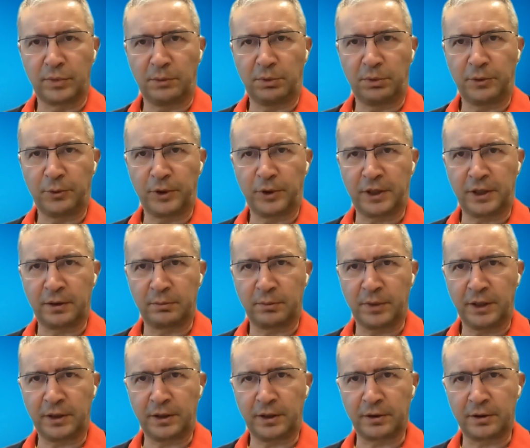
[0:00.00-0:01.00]
maybe we can
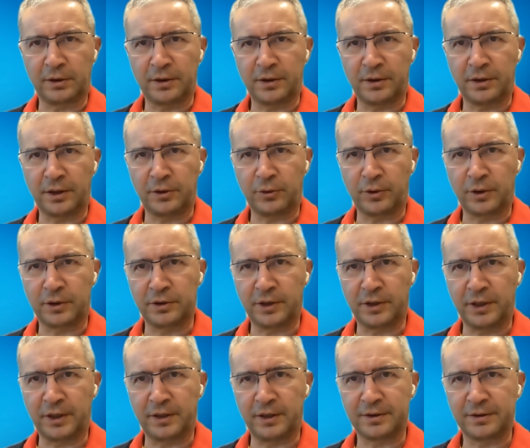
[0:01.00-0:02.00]
make thank you,
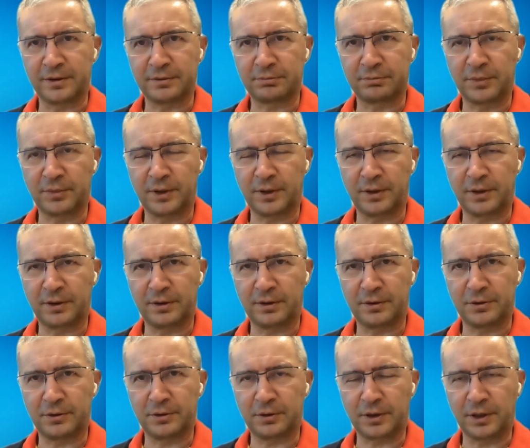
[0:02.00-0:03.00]
Andrei.
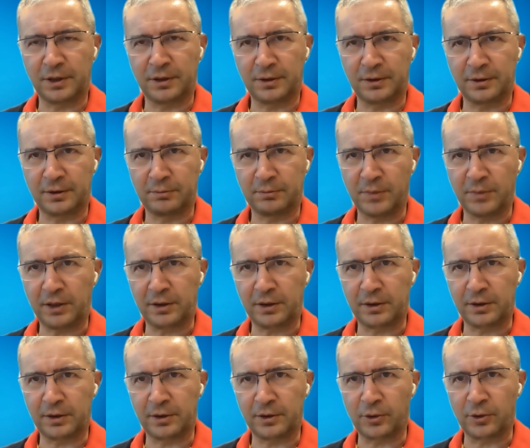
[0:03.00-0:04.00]
You can make
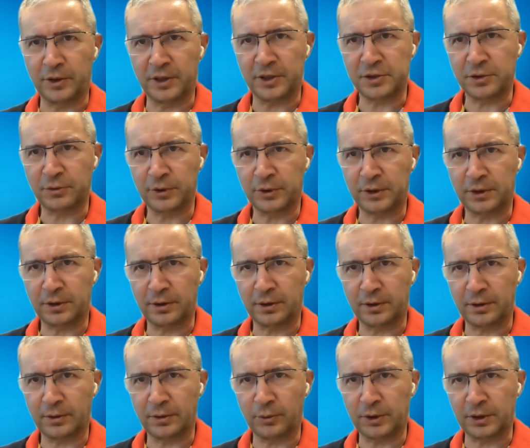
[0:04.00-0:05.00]
a connection with
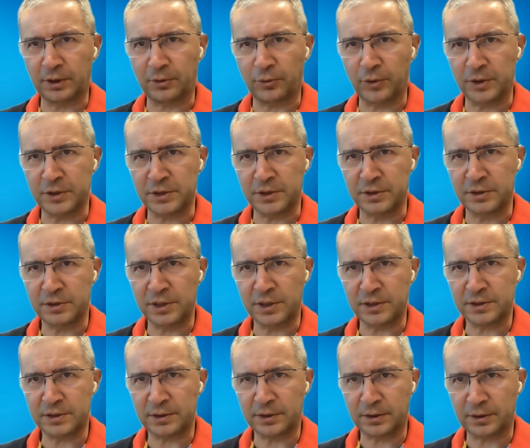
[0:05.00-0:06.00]
a question
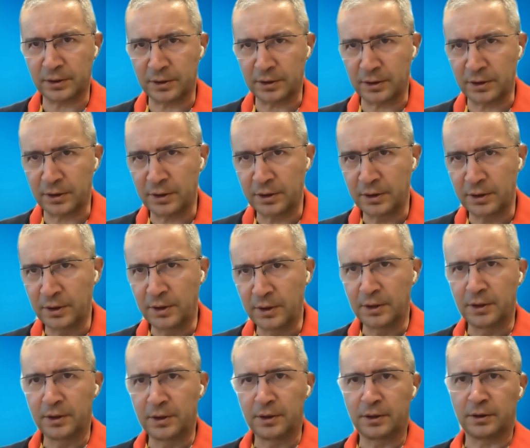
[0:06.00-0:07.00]
just
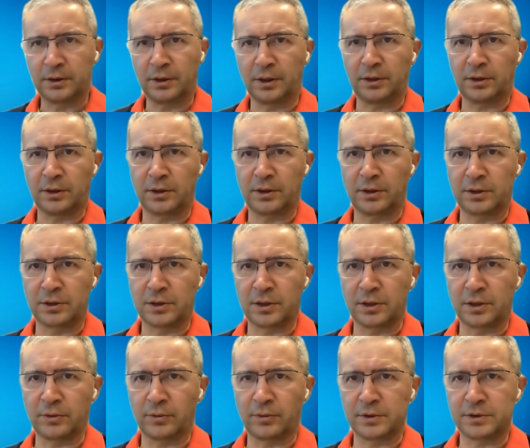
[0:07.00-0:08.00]
that
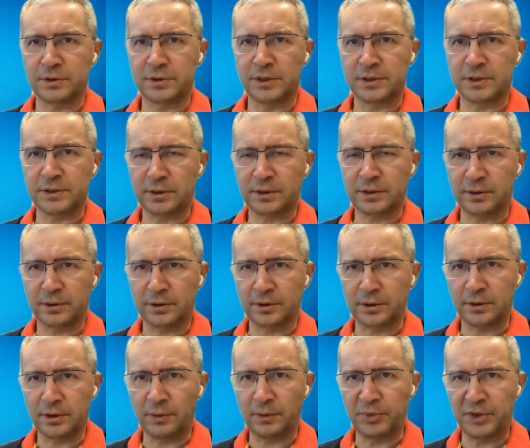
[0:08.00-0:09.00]
was just
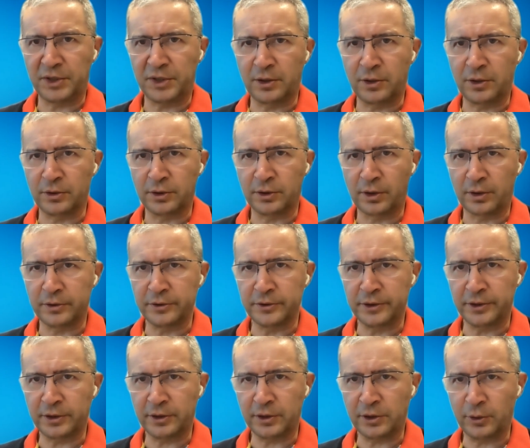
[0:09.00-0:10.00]
appearing on
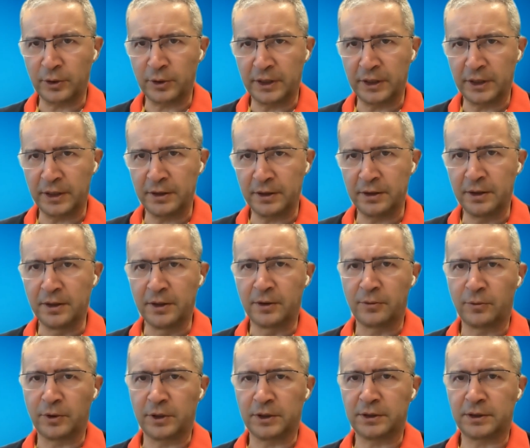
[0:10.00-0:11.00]
the Q&A.
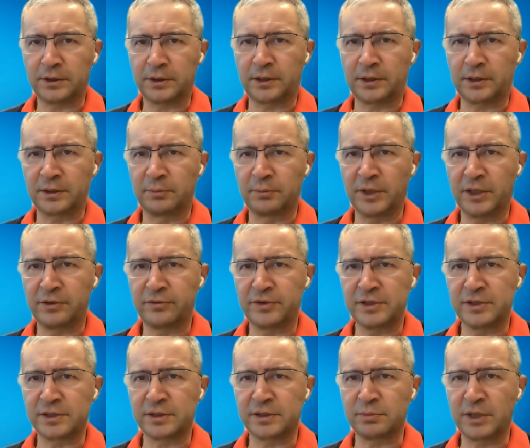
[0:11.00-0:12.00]
What are the main
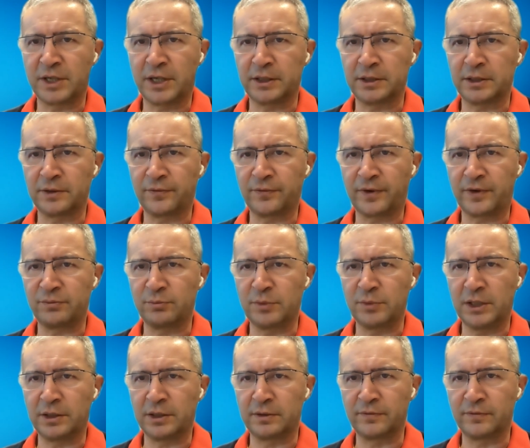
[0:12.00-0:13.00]
reasons behind the 5
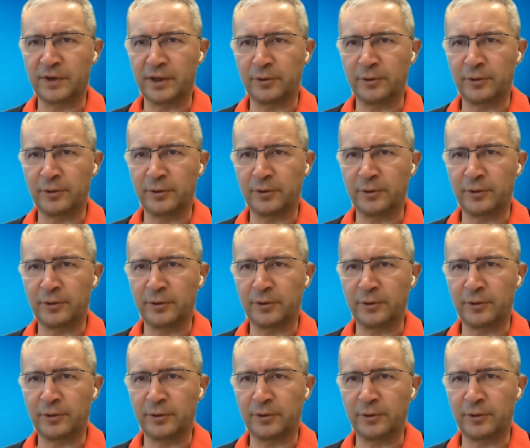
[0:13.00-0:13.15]
million